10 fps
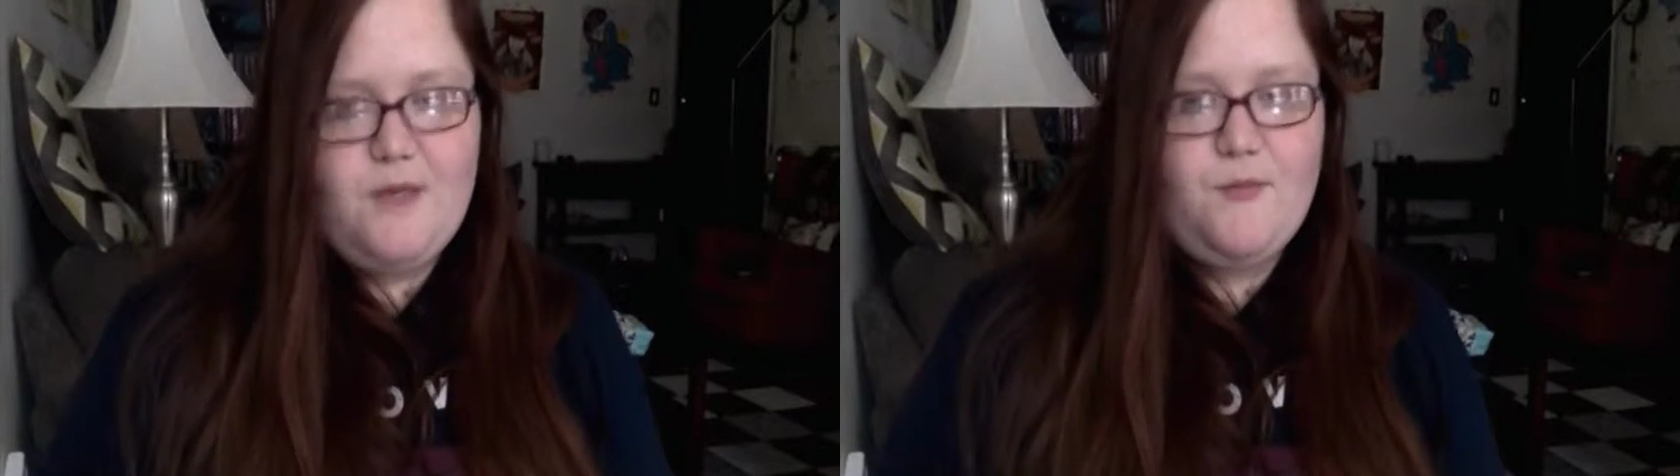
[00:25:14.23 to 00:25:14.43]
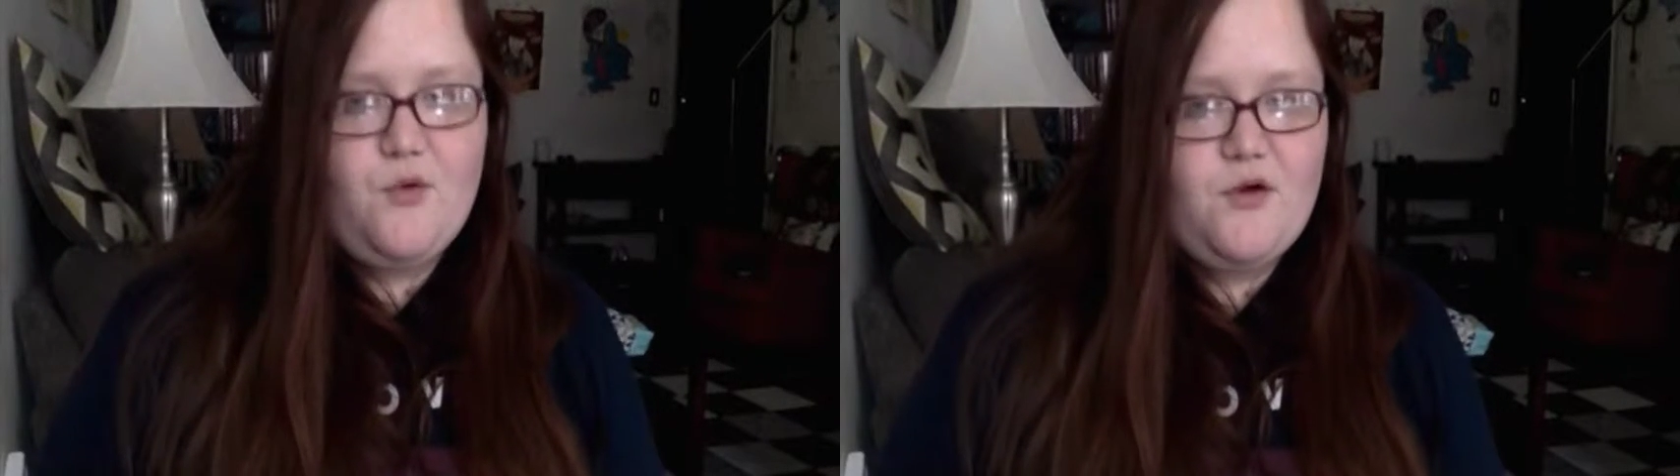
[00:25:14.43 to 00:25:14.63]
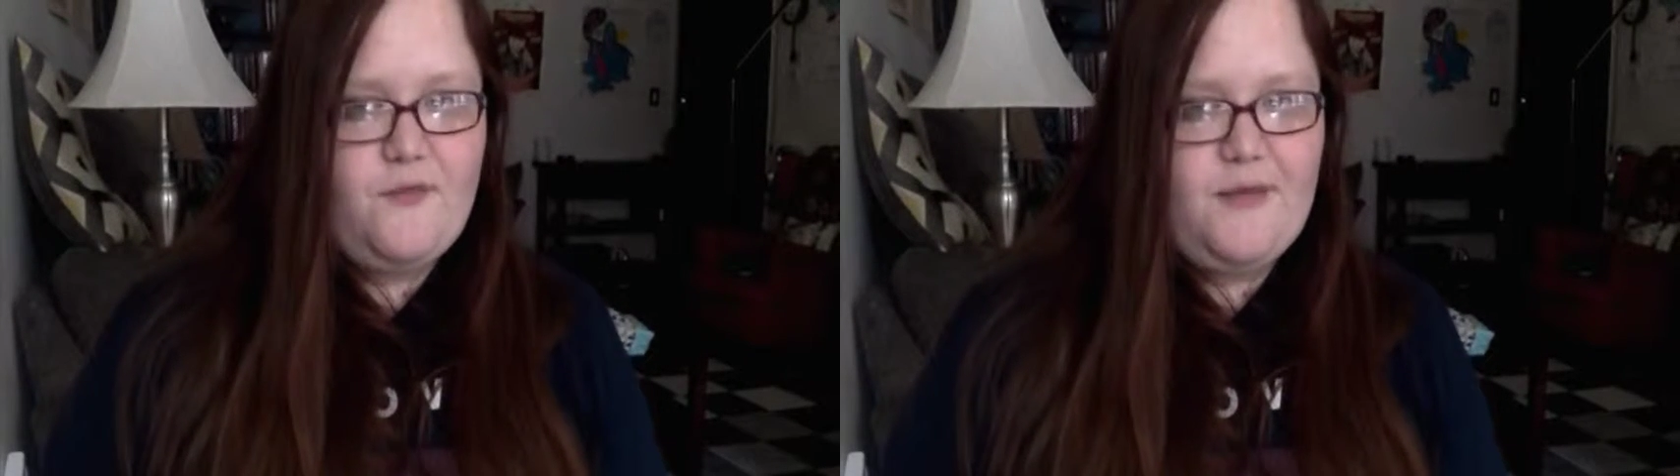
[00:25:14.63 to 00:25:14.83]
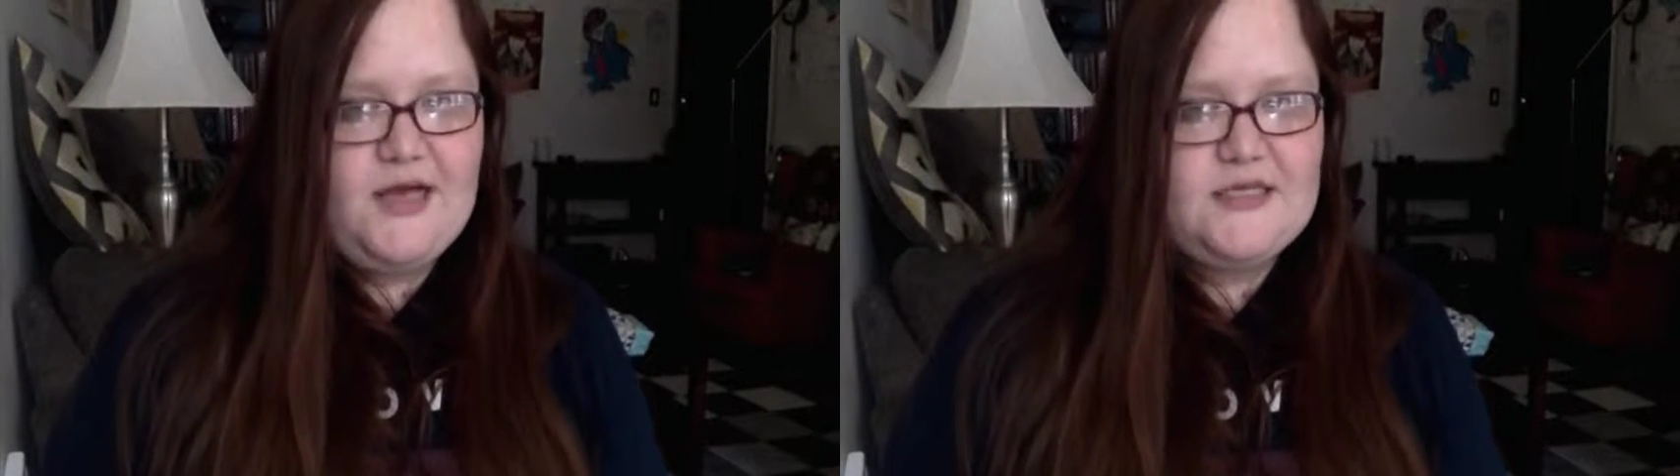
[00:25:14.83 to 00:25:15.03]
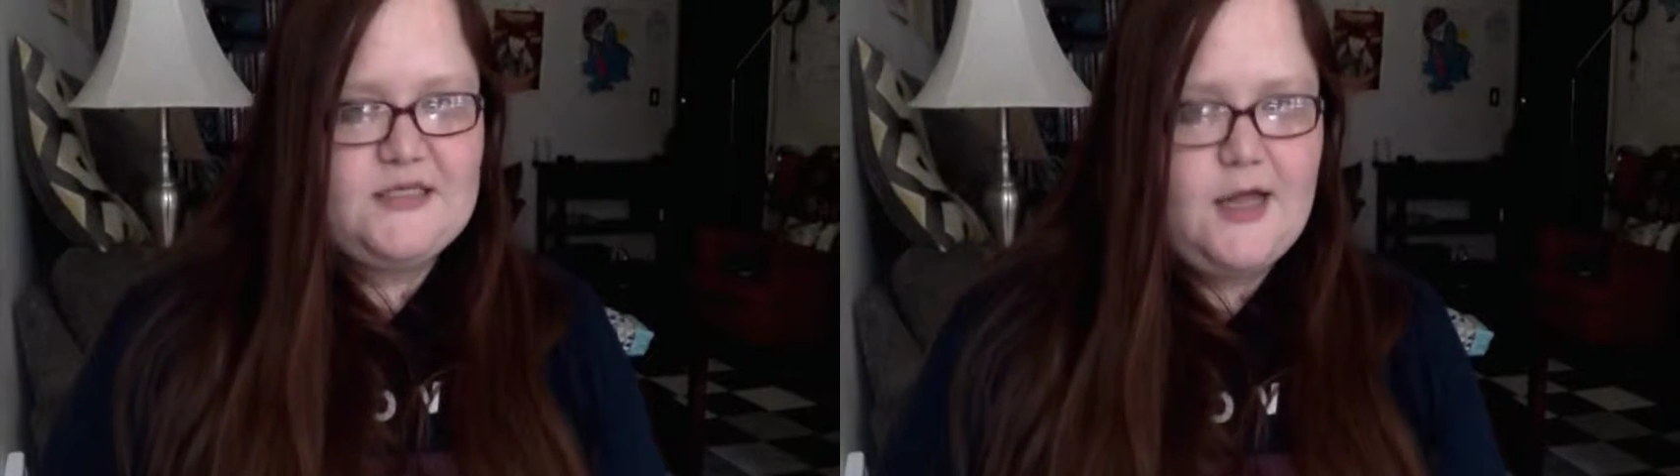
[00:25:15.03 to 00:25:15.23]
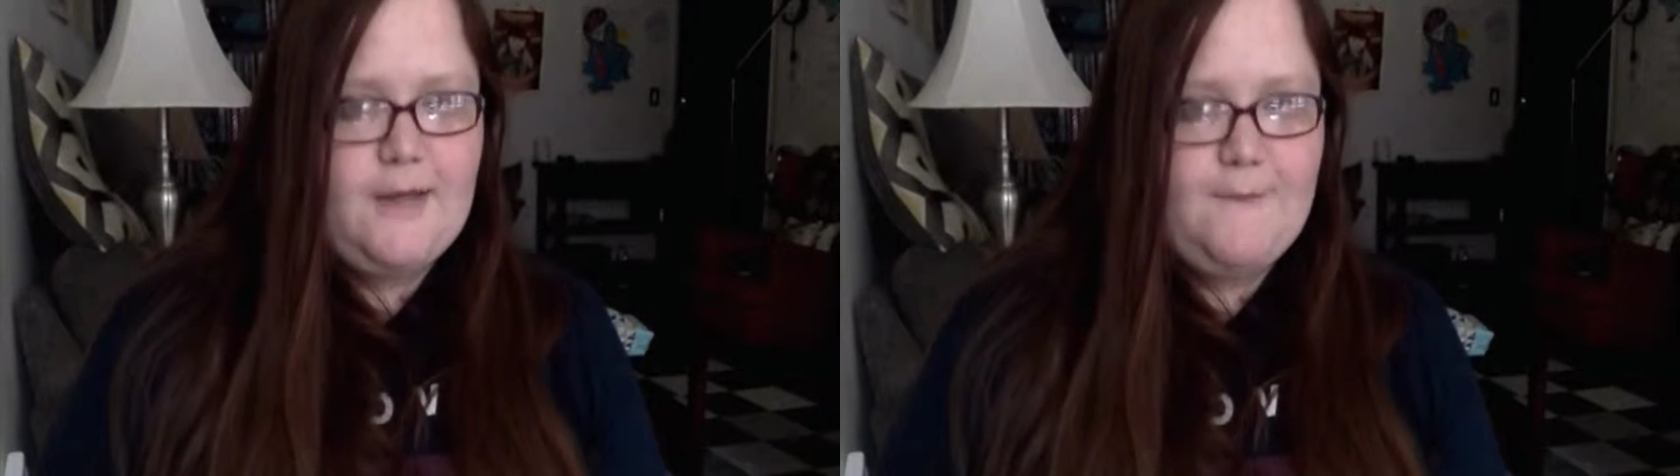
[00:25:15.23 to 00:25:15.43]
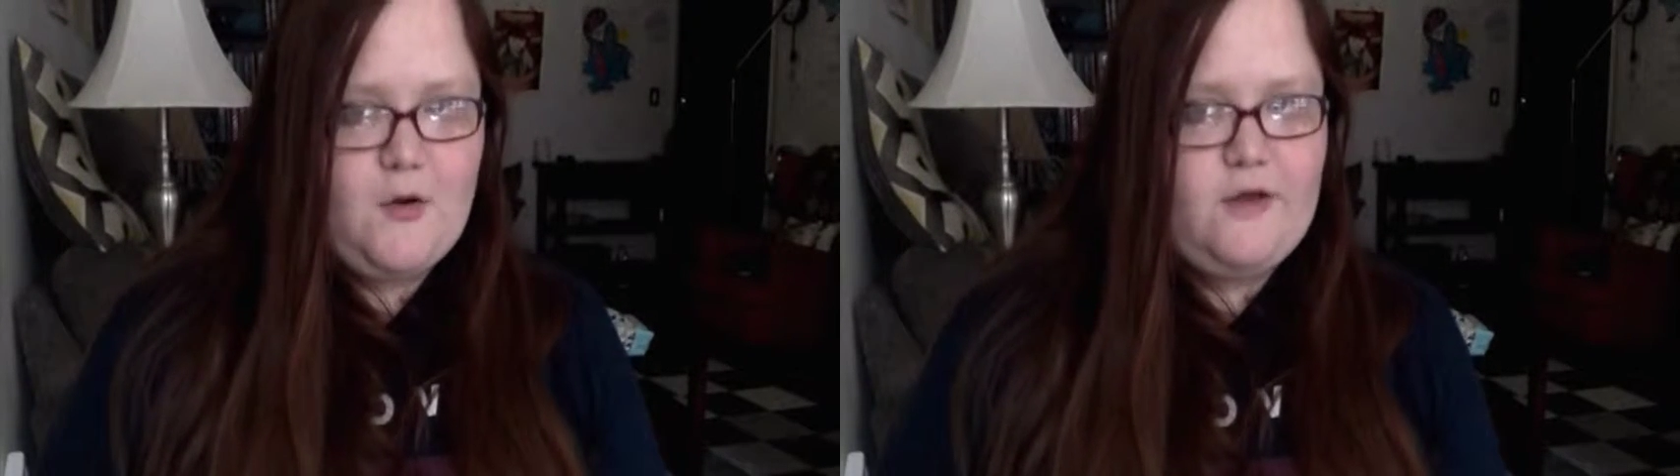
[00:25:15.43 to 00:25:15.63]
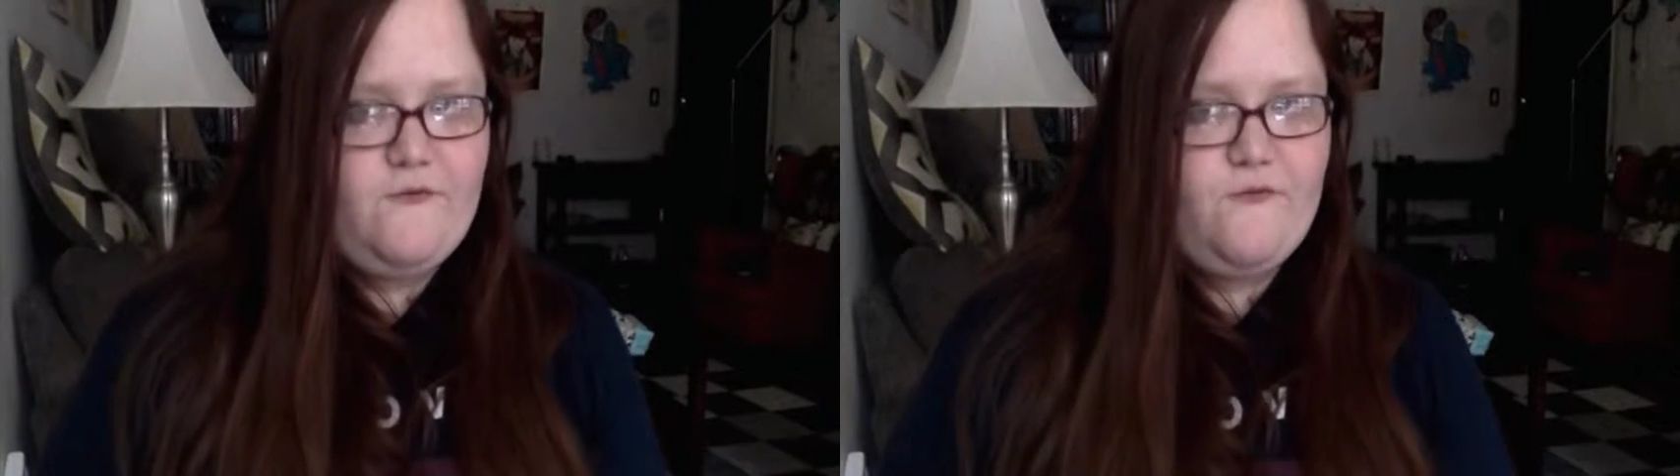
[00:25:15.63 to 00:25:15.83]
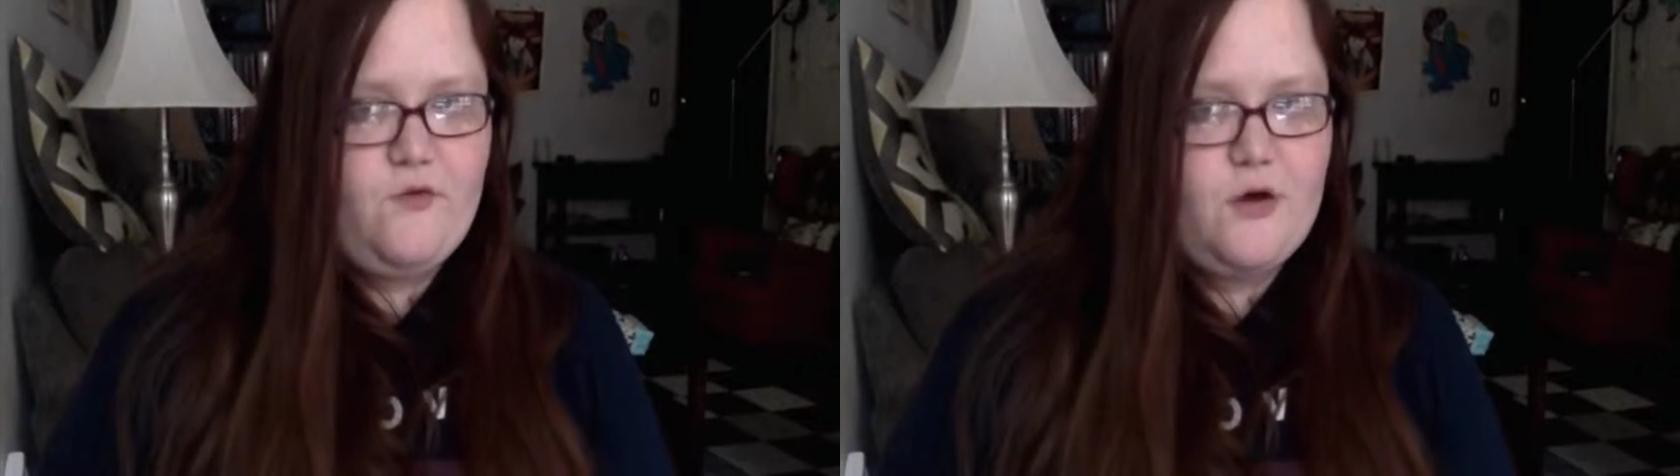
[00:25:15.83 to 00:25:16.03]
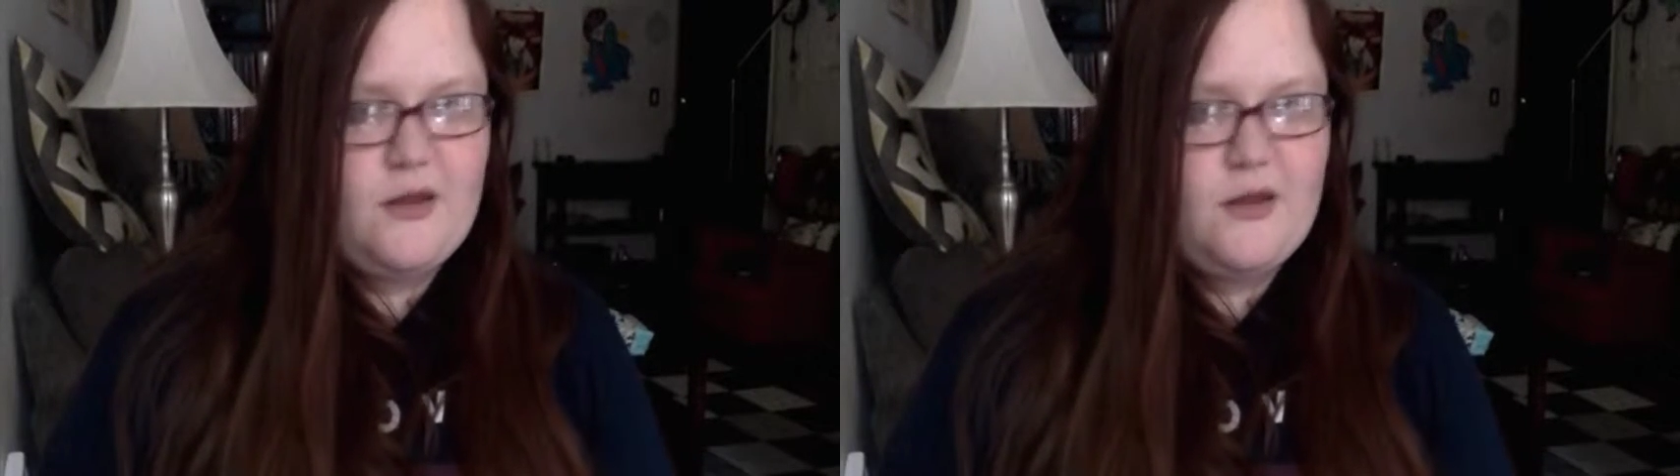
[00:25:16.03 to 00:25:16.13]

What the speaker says: more of a mess than I bargained for,